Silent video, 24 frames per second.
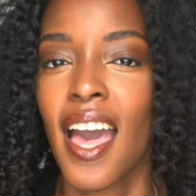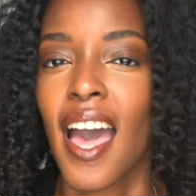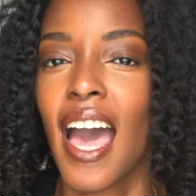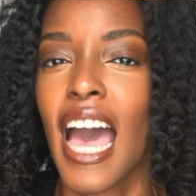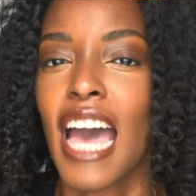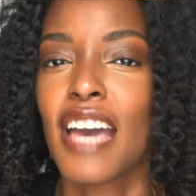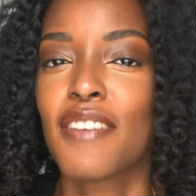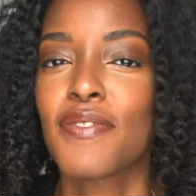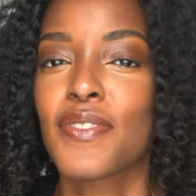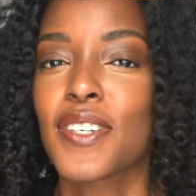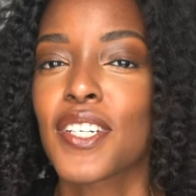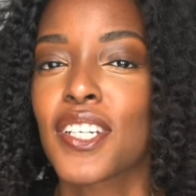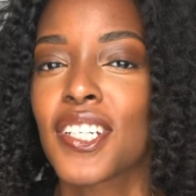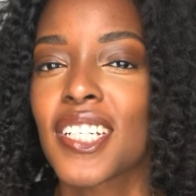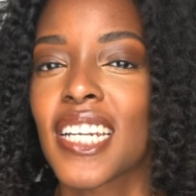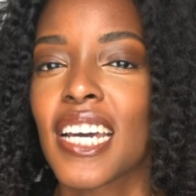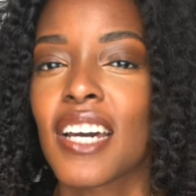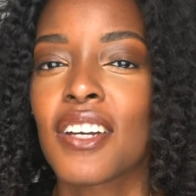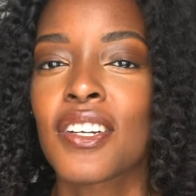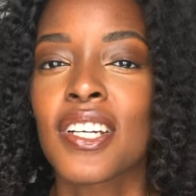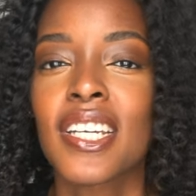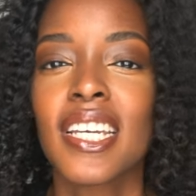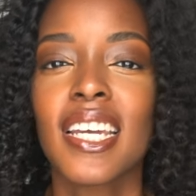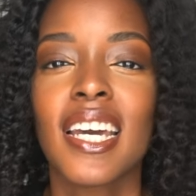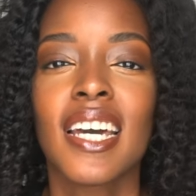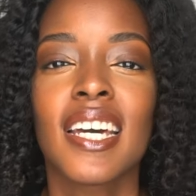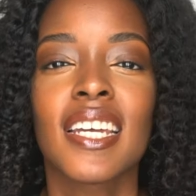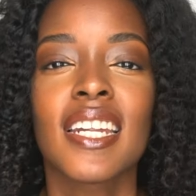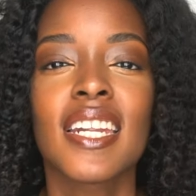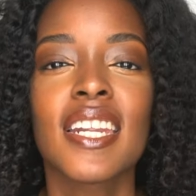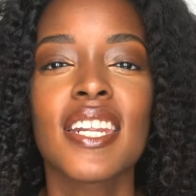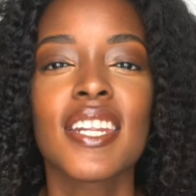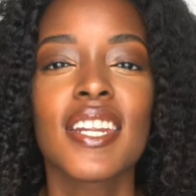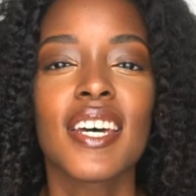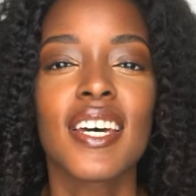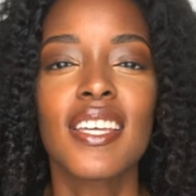I figured out
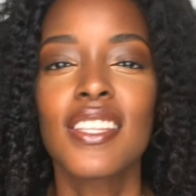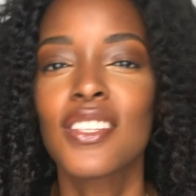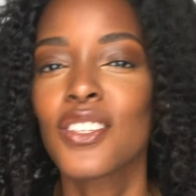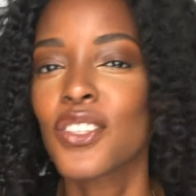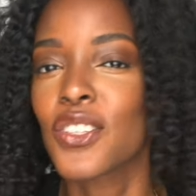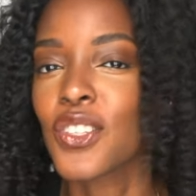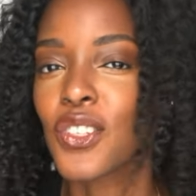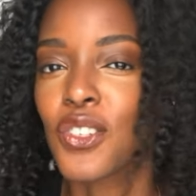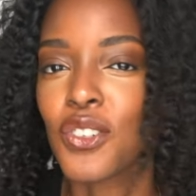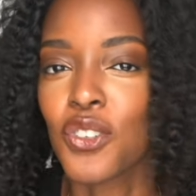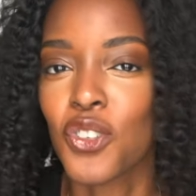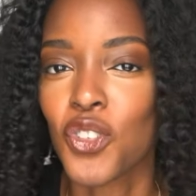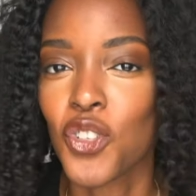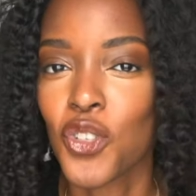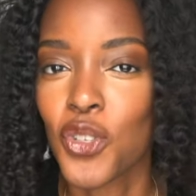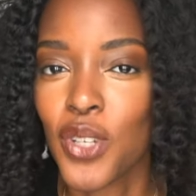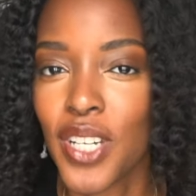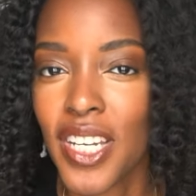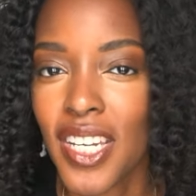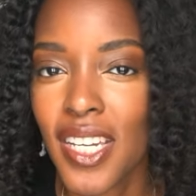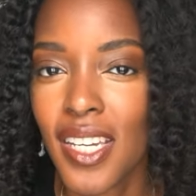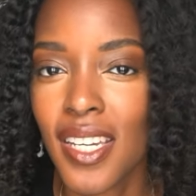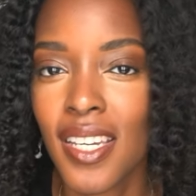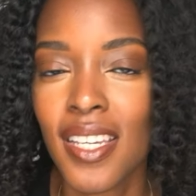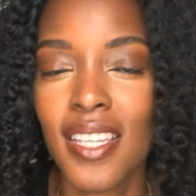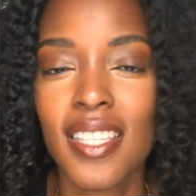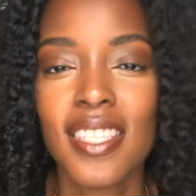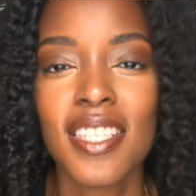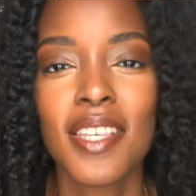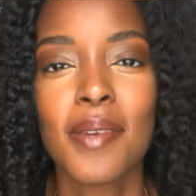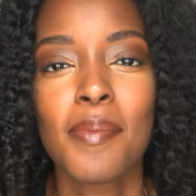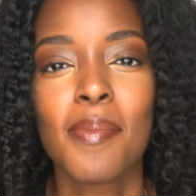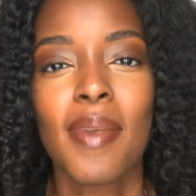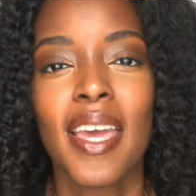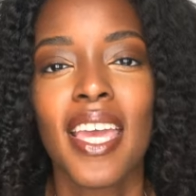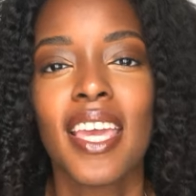another little trick
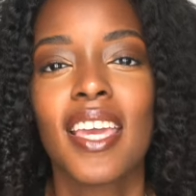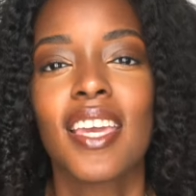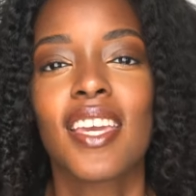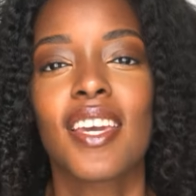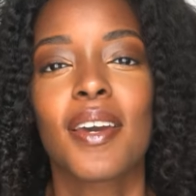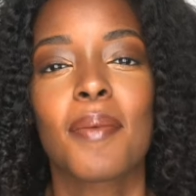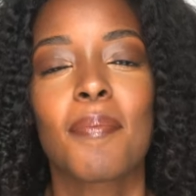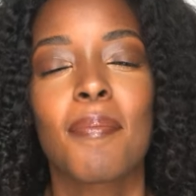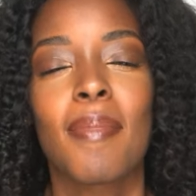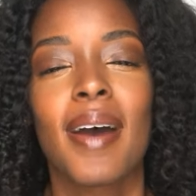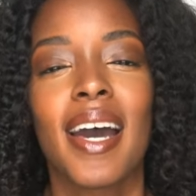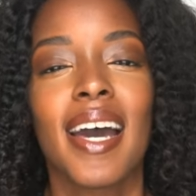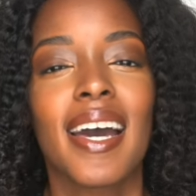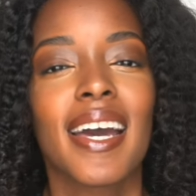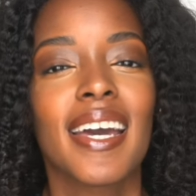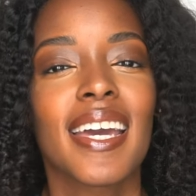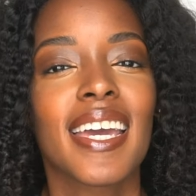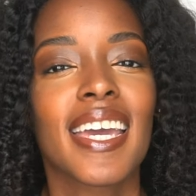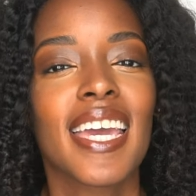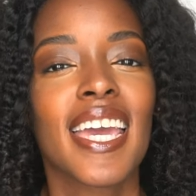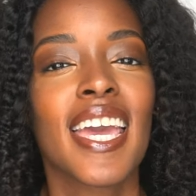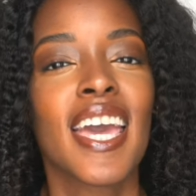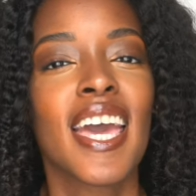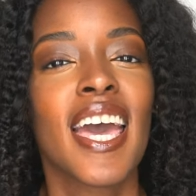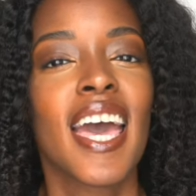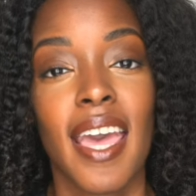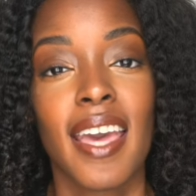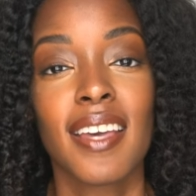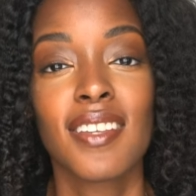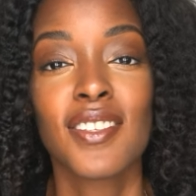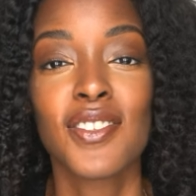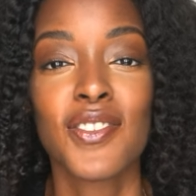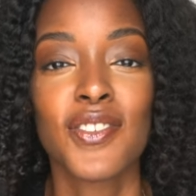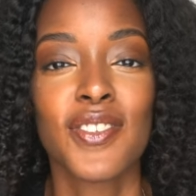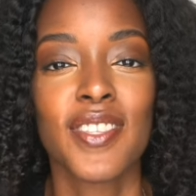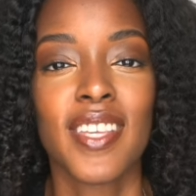to make my
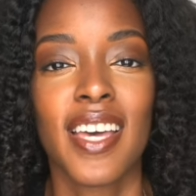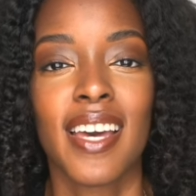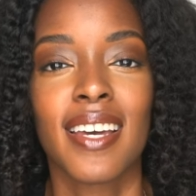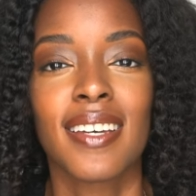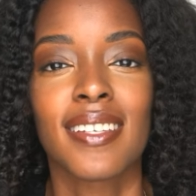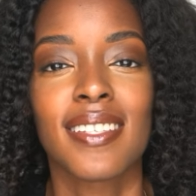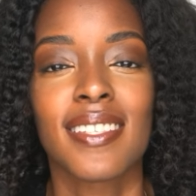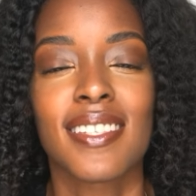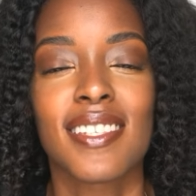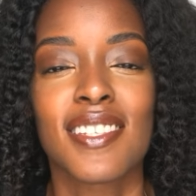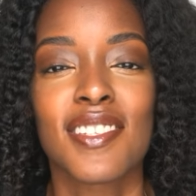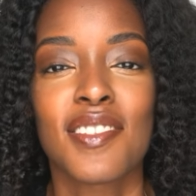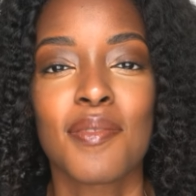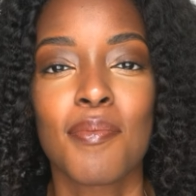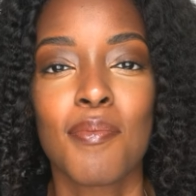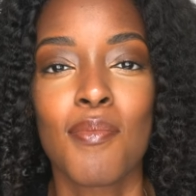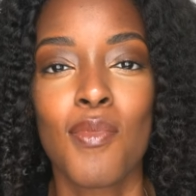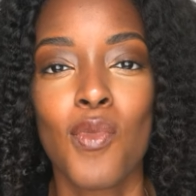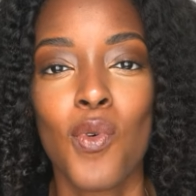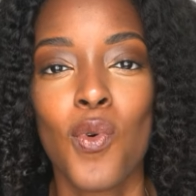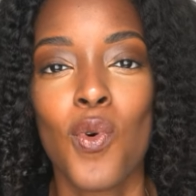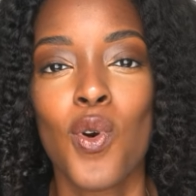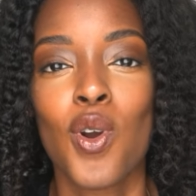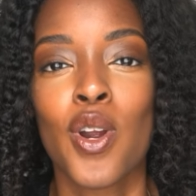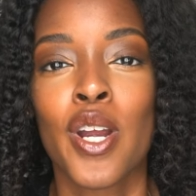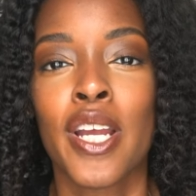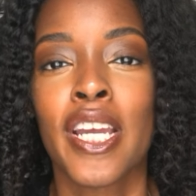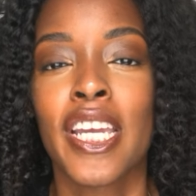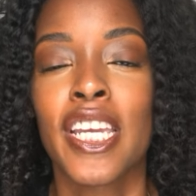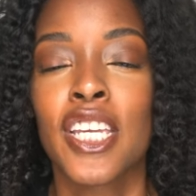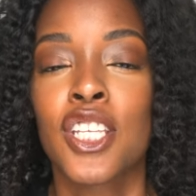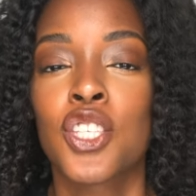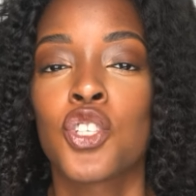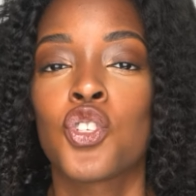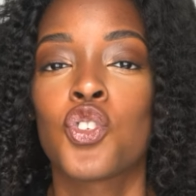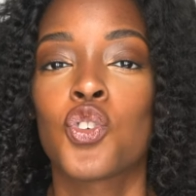exercises more
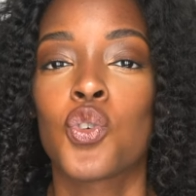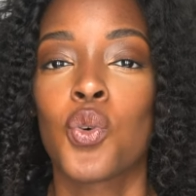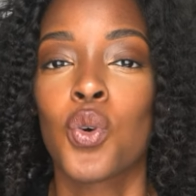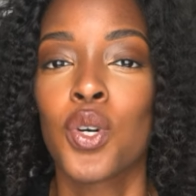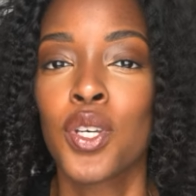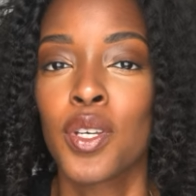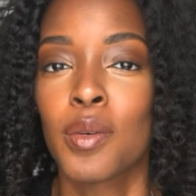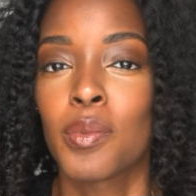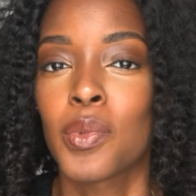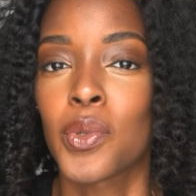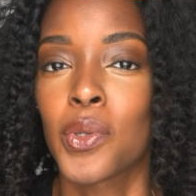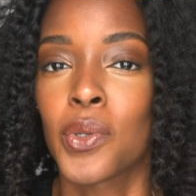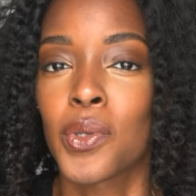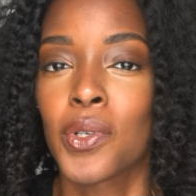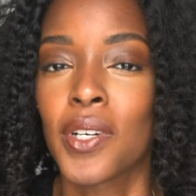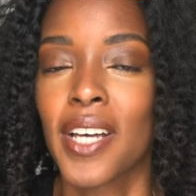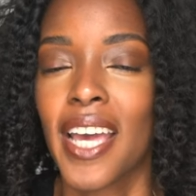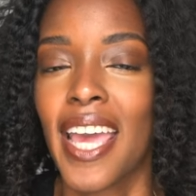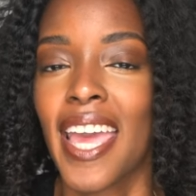enjoyable,